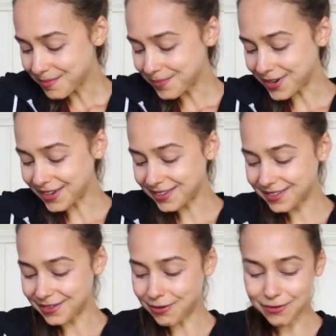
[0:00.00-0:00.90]
But
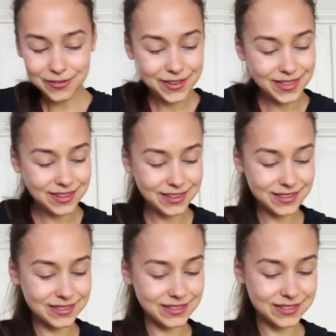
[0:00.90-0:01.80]
hopefully
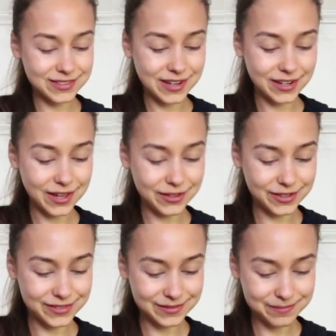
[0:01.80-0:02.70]
these stay together.